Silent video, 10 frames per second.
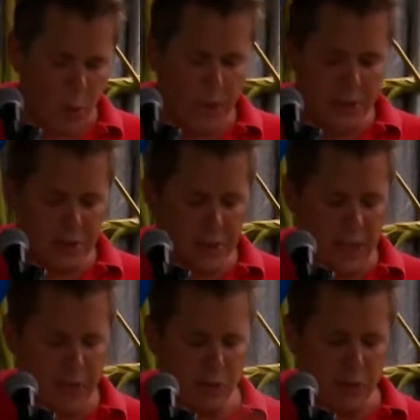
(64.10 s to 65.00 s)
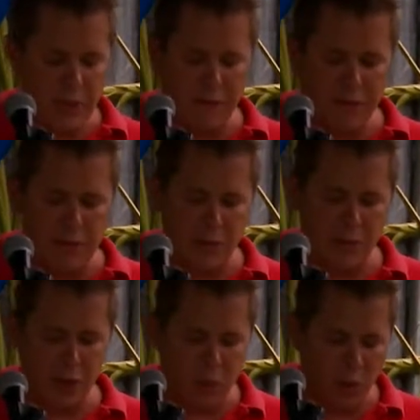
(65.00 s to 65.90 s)
wrecks that we have found
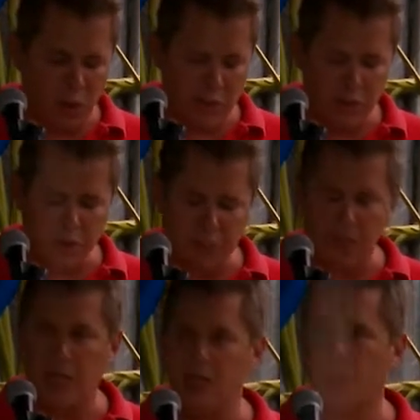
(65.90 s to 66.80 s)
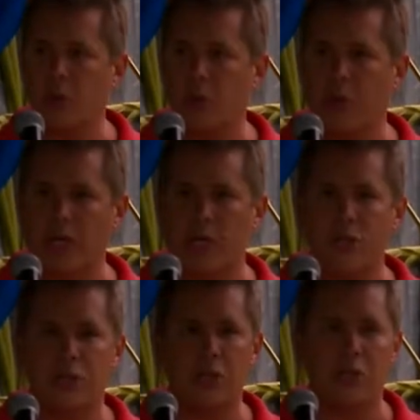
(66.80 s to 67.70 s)
are no longer simply unknown
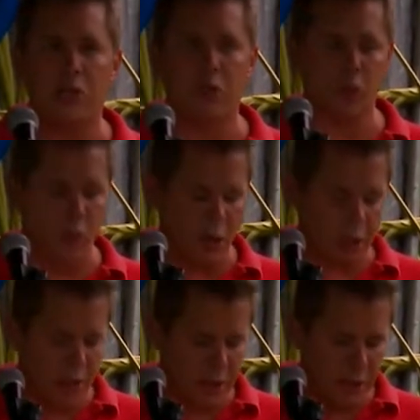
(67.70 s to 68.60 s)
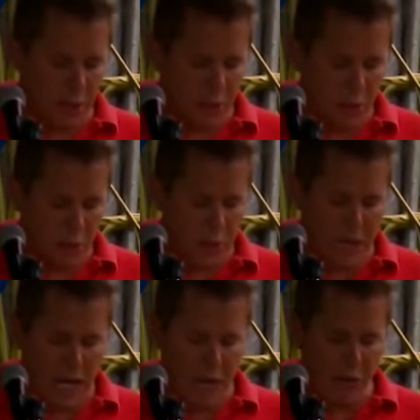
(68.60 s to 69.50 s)
wreckage in the jungle or water. We
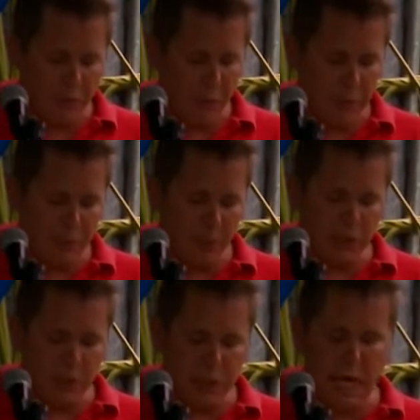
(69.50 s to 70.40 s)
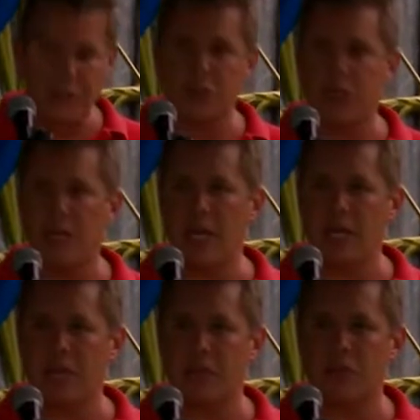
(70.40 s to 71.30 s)
now have been able to attach the
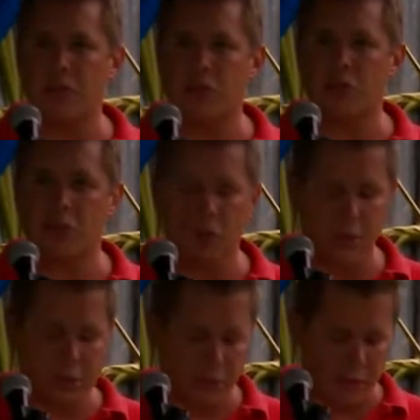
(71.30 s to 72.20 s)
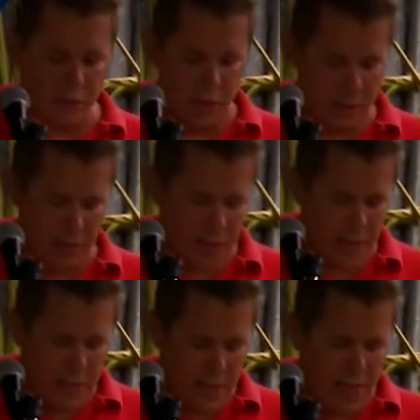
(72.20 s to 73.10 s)
names and the stories of the men
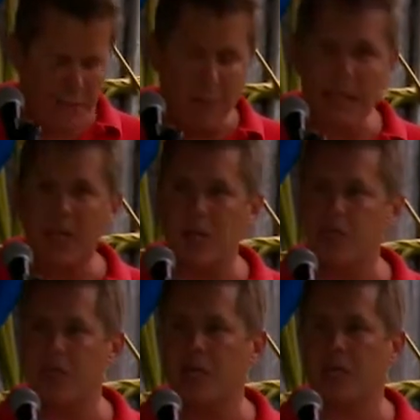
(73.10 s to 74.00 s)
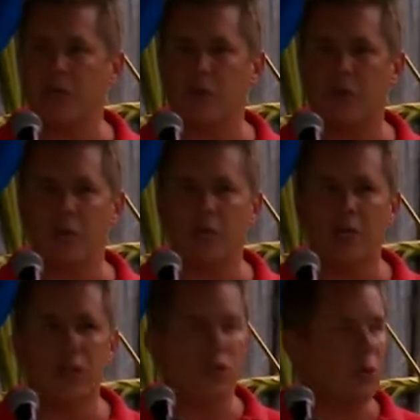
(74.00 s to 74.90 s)
and make it meaningful
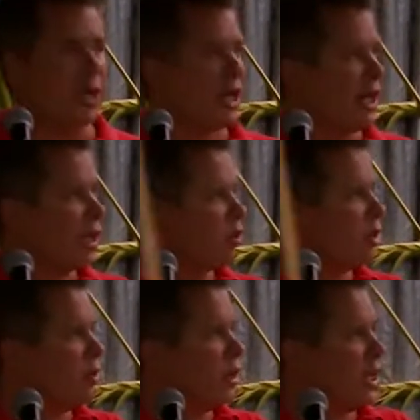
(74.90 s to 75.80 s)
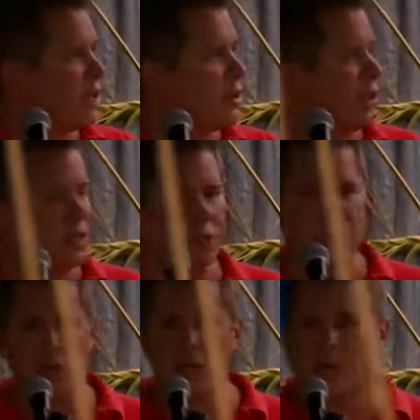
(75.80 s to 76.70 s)
so we can actually look at
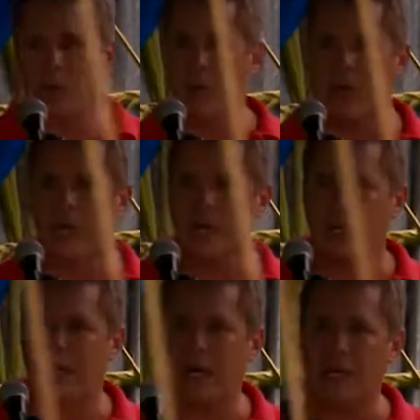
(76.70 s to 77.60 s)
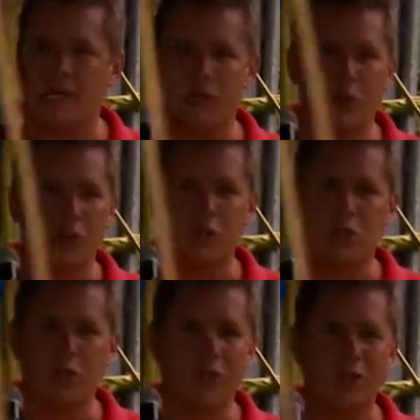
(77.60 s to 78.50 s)
this wreck and not consider it just
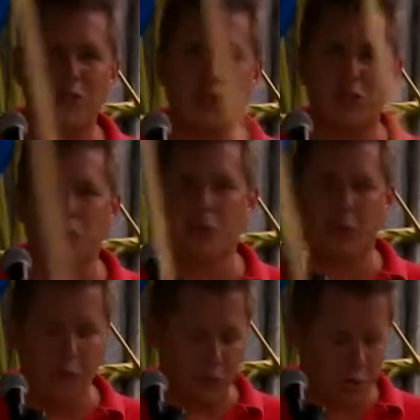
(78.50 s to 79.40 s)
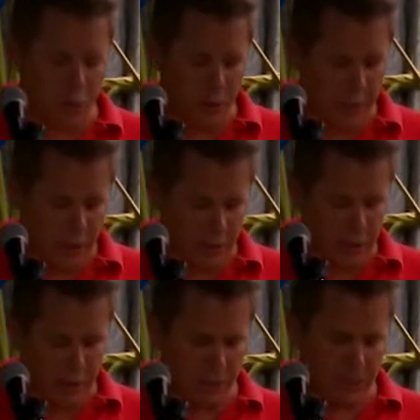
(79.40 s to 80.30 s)
junk that's in the jungle with no story behind
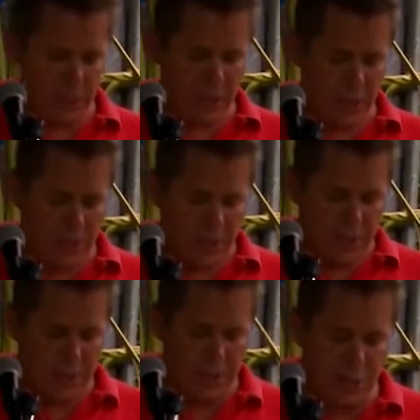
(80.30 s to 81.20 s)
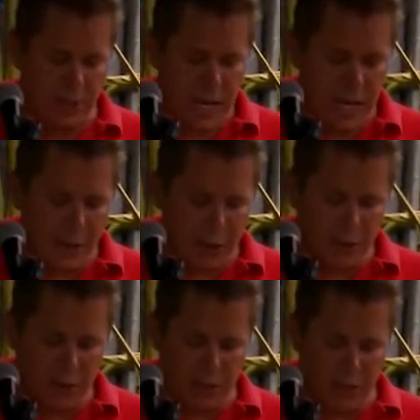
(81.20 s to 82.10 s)
it. As we gather
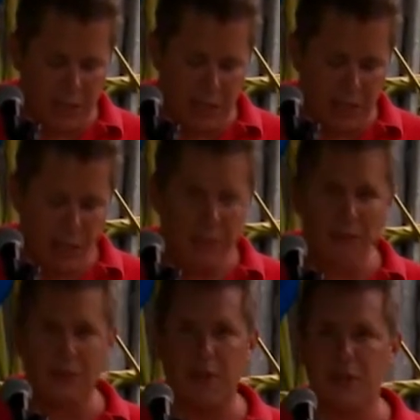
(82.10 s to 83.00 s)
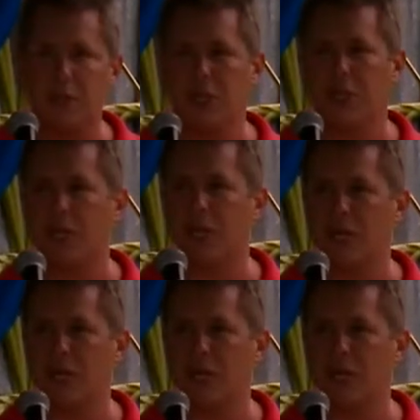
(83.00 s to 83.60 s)
here today, this particular